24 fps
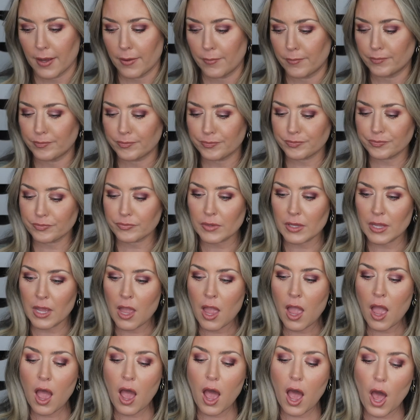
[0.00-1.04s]
up.
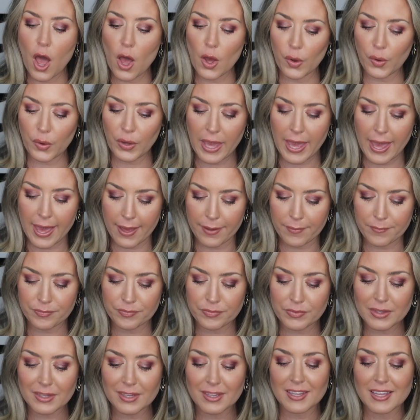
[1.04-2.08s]
Okay,
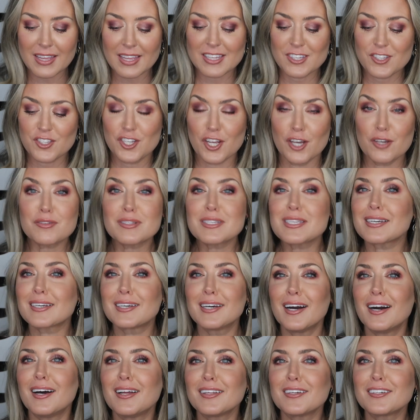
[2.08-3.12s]
Dose of
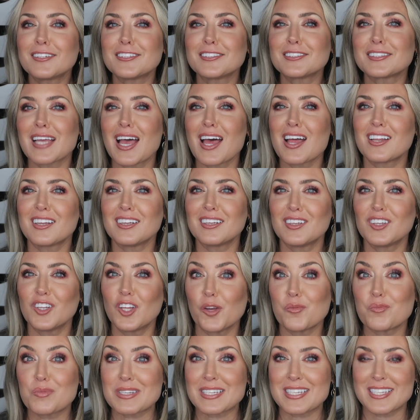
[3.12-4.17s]
Colors
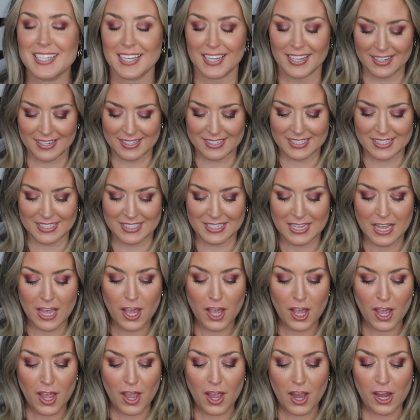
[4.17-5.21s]
lipsticks.
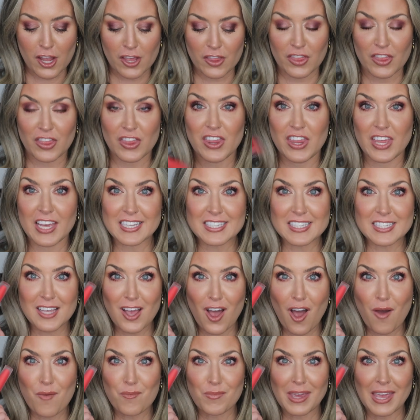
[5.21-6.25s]
This
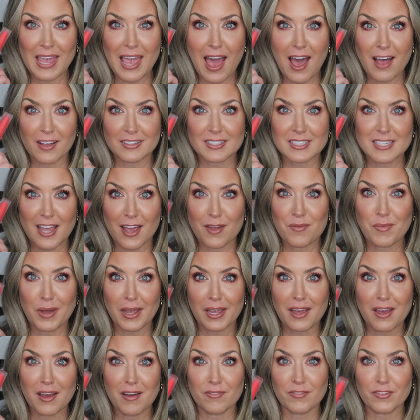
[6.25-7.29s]
got me outside
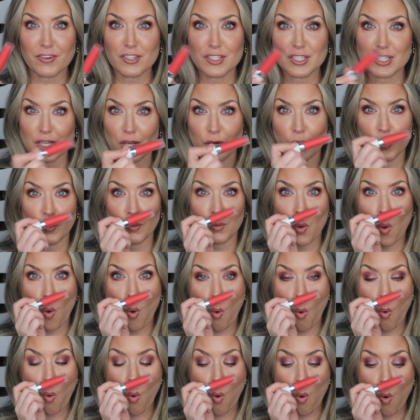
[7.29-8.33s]
my comfort zone,
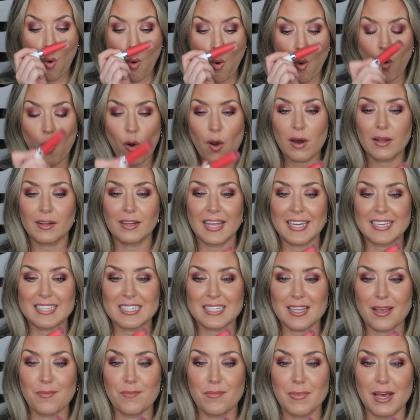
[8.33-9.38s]
whew, like
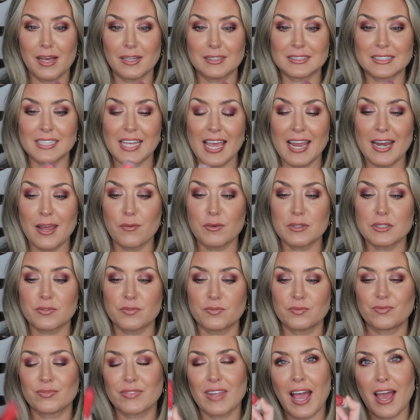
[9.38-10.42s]
something else. And it was,
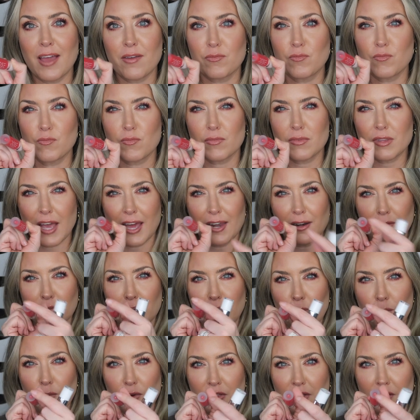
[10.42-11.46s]
I, I don't
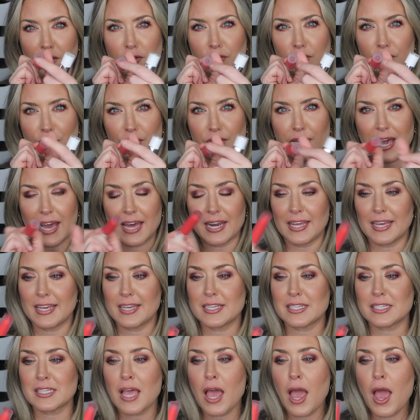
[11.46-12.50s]
know where the little doodad
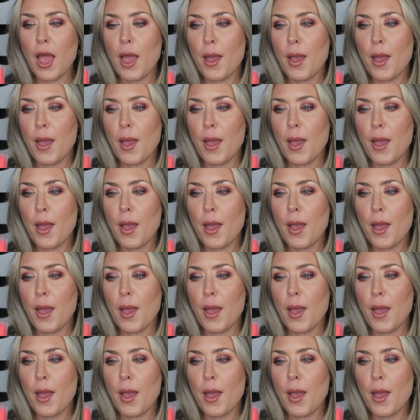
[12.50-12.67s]
is,